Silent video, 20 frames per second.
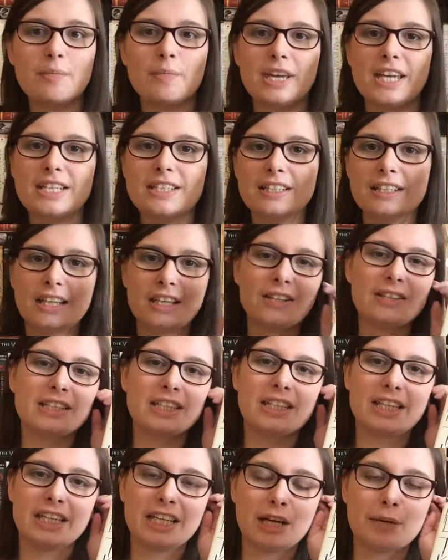Basically because
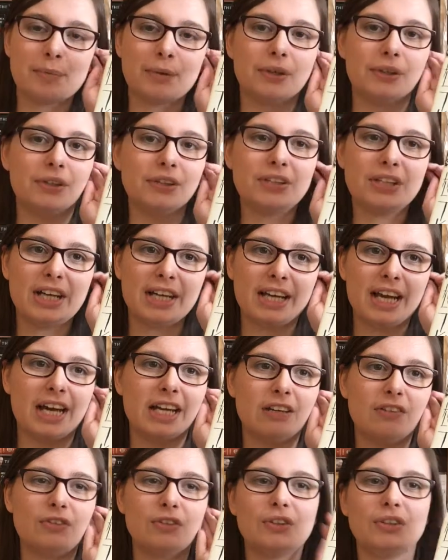I think I'm older, I
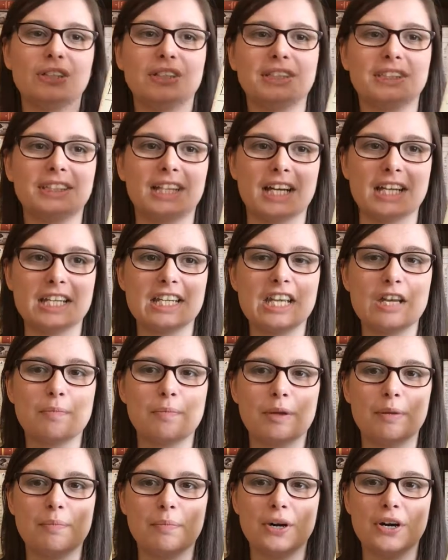kind of understand it a
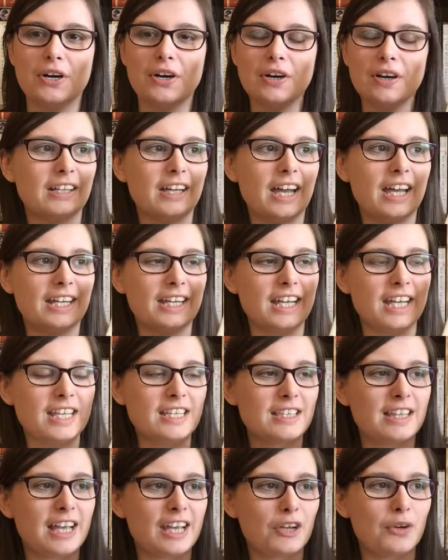bit more. And it
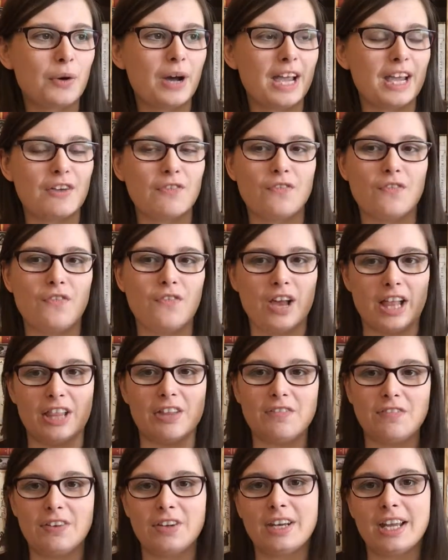is like quite
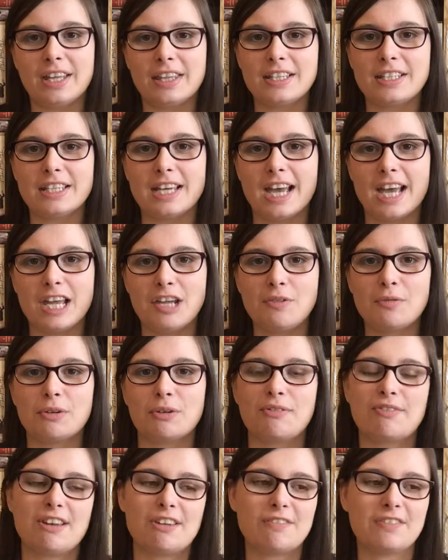relevant at the time,
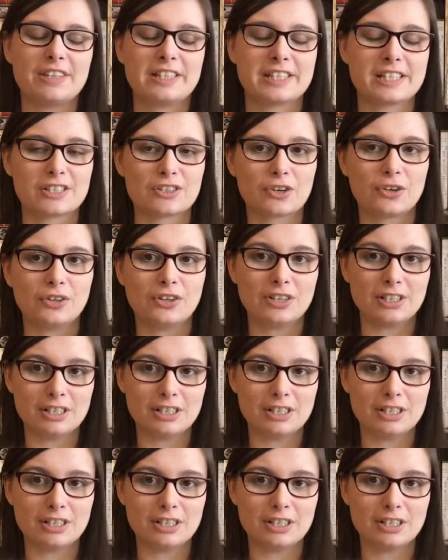with everything that's going